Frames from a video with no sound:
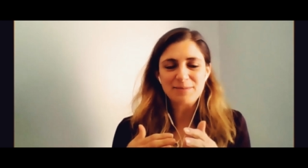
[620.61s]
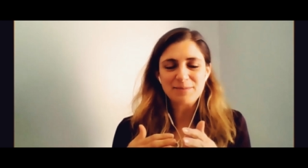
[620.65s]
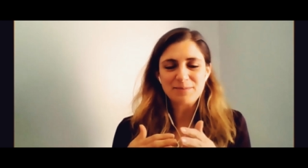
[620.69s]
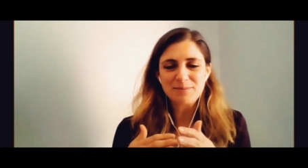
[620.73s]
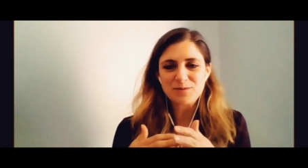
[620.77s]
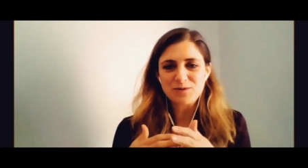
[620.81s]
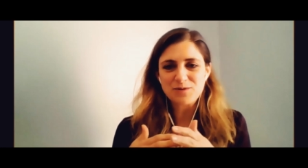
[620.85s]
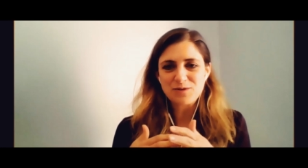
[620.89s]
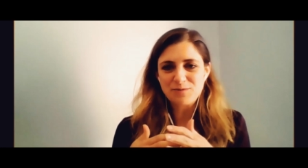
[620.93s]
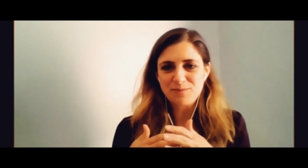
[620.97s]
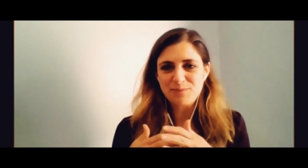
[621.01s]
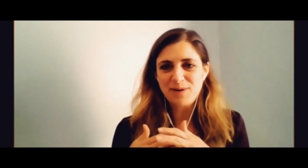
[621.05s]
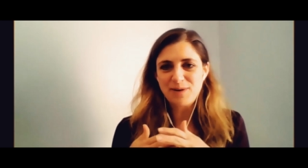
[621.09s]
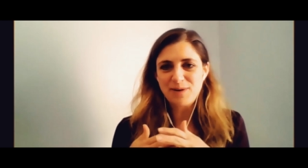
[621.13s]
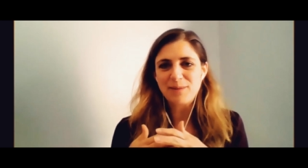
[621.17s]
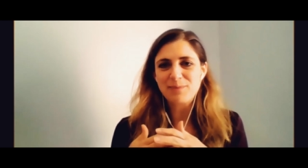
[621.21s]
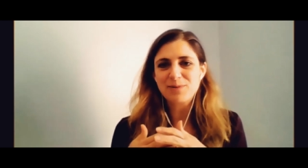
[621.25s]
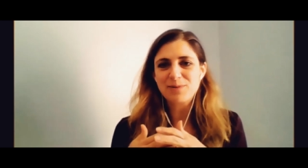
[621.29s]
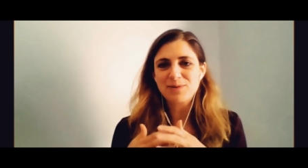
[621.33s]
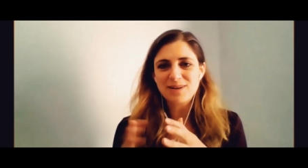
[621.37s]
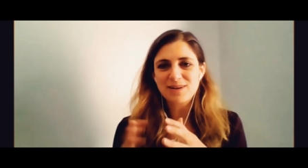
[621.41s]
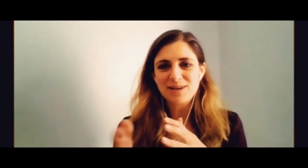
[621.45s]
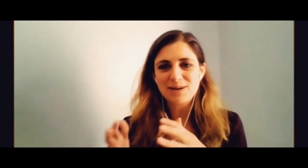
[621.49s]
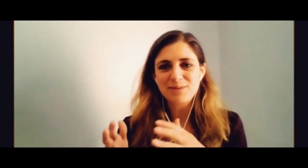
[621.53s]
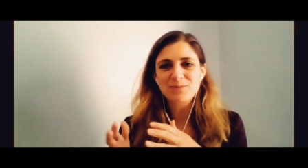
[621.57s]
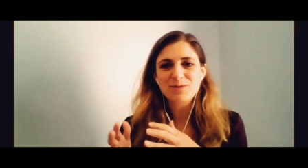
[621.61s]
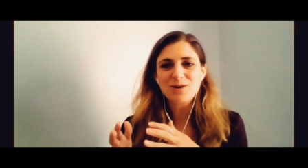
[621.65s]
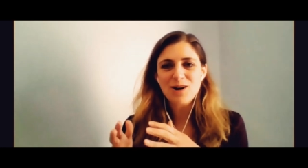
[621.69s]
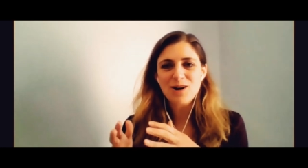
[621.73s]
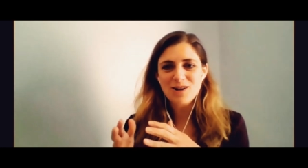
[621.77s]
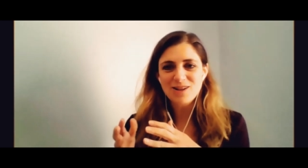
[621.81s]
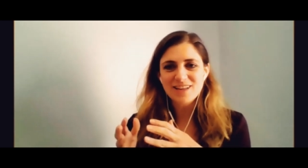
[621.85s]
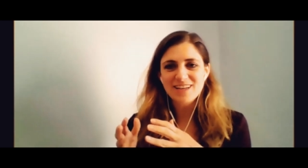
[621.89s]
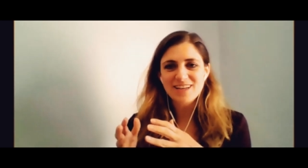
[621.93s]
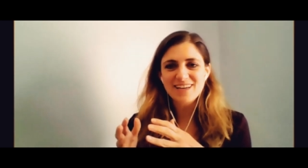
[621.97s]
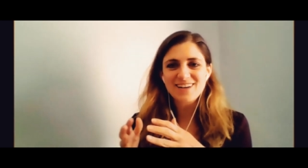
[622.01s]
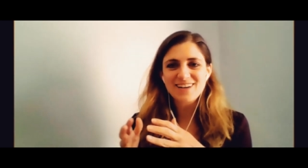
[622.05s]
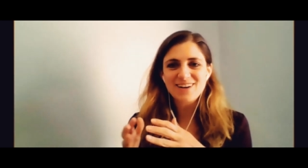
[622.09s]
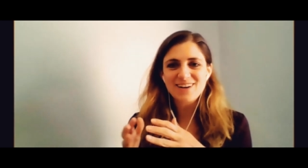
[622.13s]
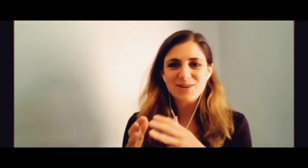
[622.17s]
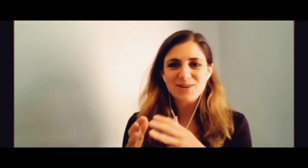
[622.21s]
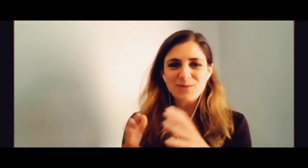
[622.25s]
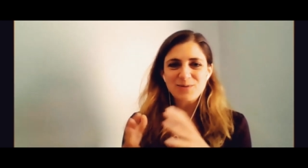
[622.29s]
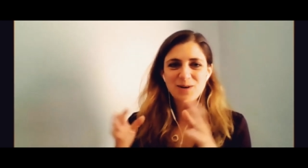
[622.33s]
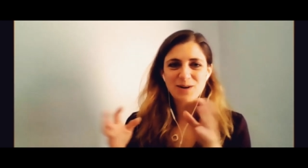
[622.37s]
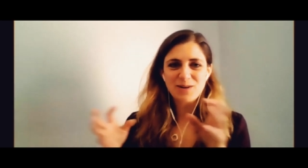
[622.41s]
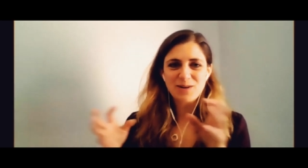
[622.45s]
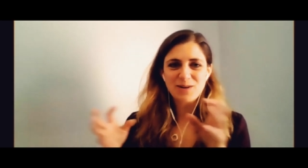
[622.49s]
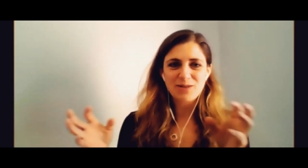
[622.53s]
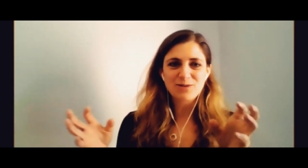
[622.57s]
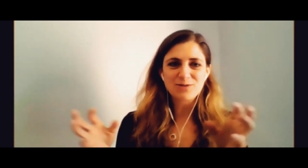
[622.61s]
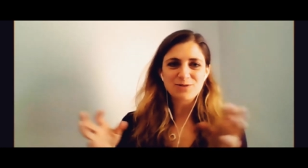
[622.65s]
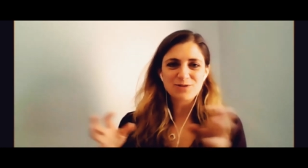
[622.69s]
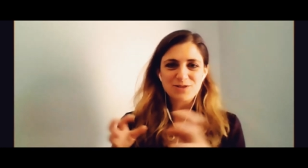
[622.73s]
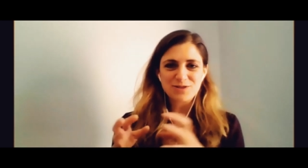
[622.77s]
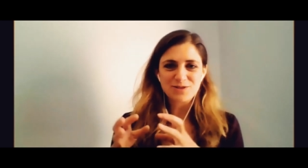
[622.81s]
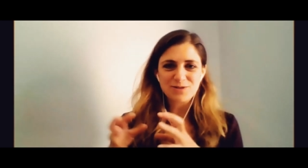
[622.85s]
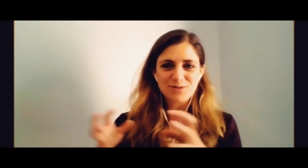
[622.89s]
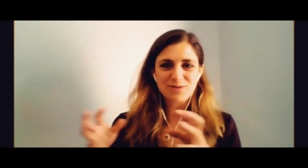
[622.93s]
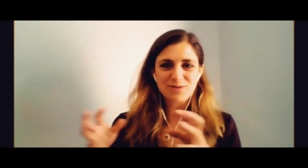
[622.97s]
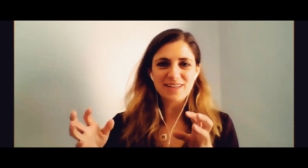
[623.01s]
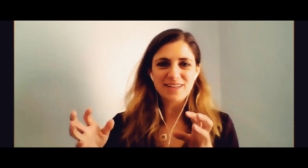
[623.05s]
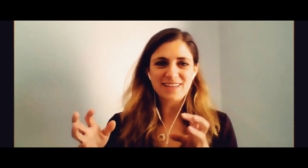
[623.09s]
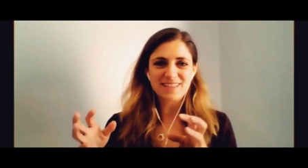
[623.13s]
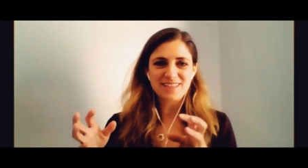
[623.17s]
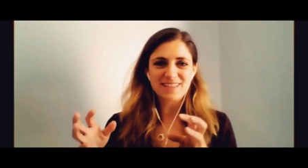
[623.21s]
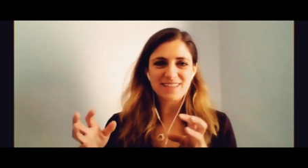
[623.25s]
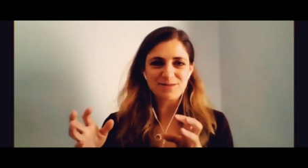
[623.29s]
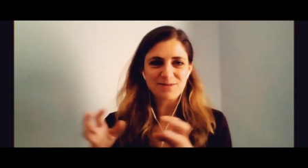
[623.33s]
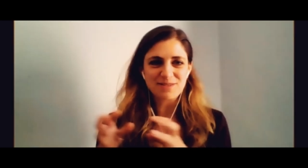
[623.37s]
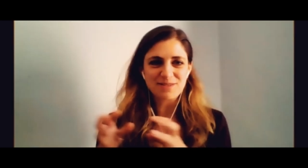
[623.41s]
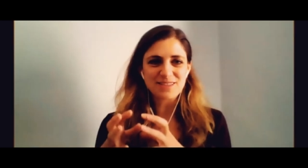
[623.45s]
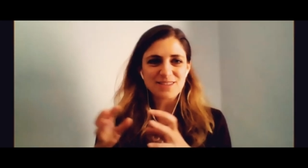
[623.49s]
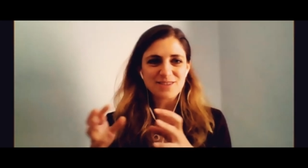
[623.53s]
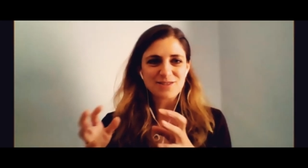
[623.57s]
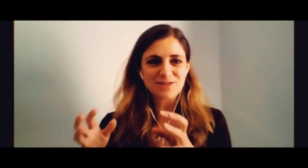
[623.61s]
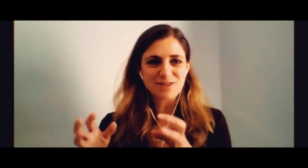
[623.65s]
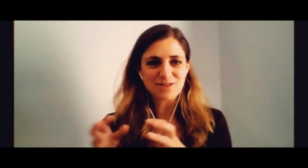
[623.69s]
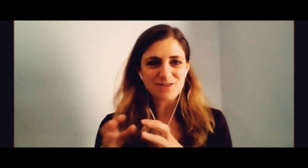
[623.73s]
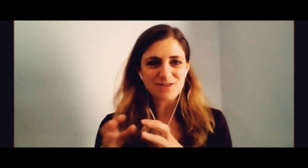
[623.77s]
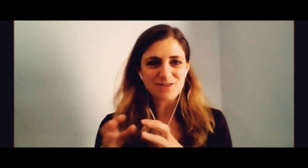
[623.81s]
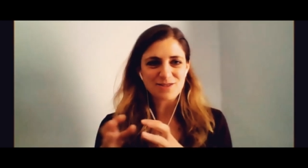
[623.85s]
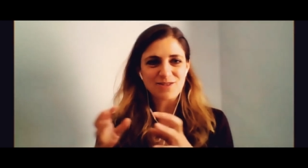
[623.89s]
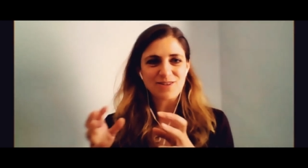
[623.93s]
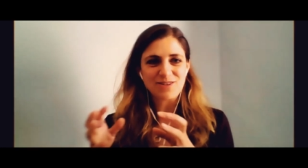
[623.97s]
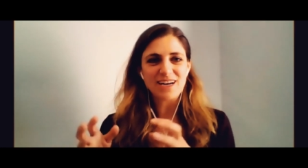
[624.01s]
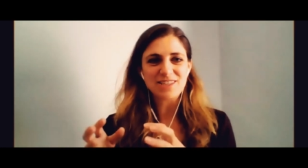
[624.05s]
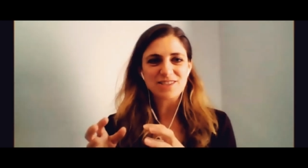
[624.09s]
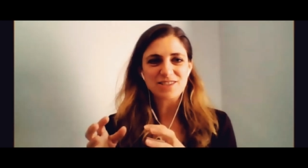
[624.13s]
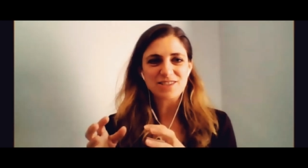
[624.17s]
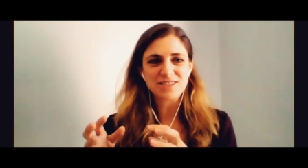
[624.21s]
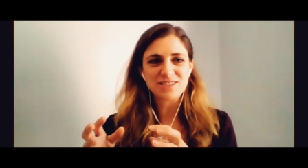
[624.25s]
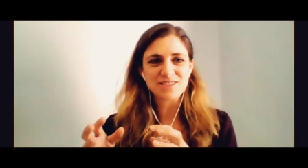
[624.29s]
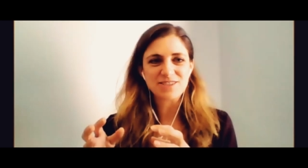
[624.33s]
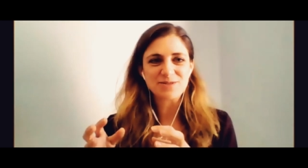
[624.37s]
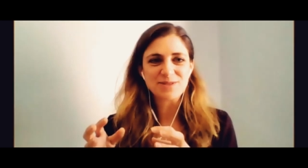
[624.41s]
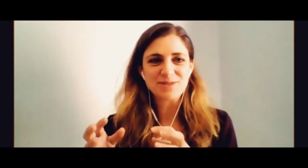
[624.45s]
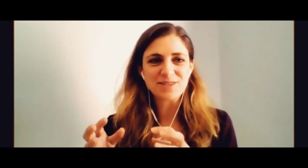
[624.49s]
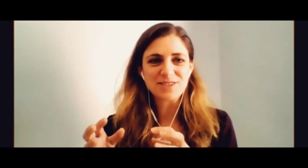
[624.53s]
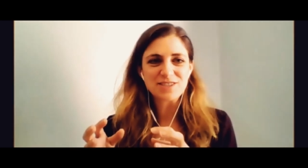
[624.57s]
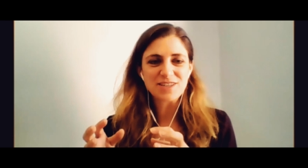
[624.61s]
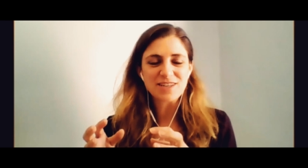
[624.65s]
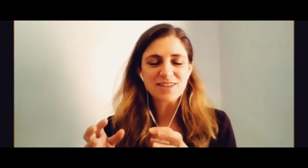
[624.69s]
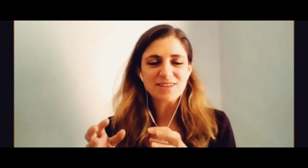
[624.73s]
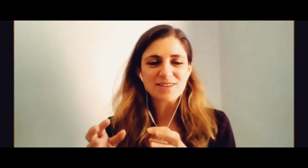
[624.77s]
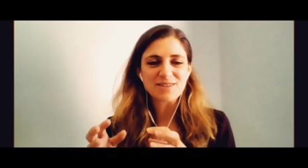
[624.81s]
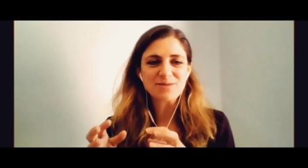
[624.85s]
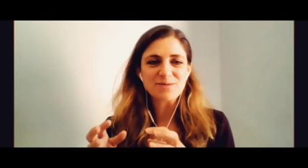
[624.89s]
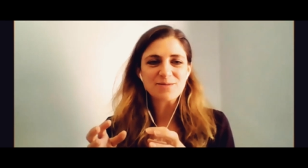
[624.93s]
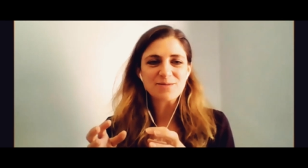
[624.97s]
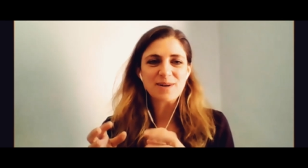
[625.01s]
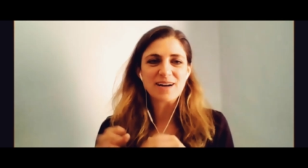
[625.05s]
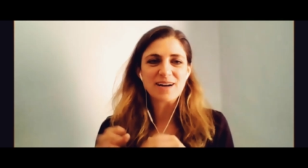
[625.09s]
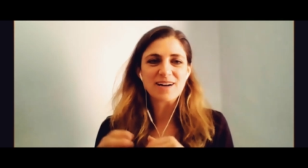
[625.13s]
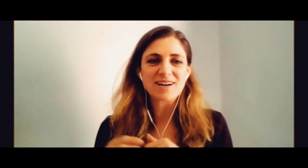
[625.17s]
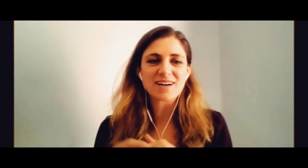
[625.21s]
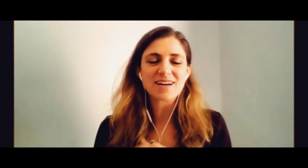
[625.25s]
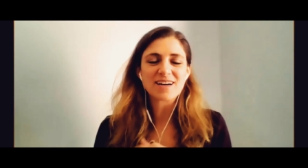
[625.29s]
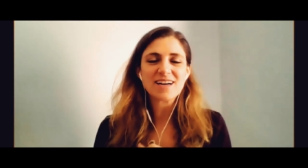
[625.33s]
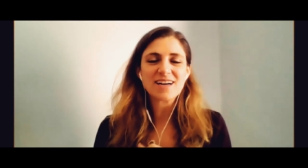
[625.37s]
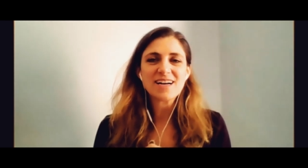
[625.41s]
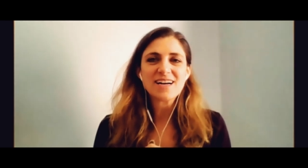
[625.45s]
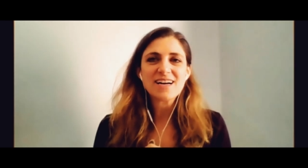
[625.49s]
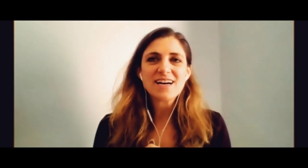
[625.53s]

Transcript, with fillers: sort of Piper come calling on where those two things really start to crash into each other, where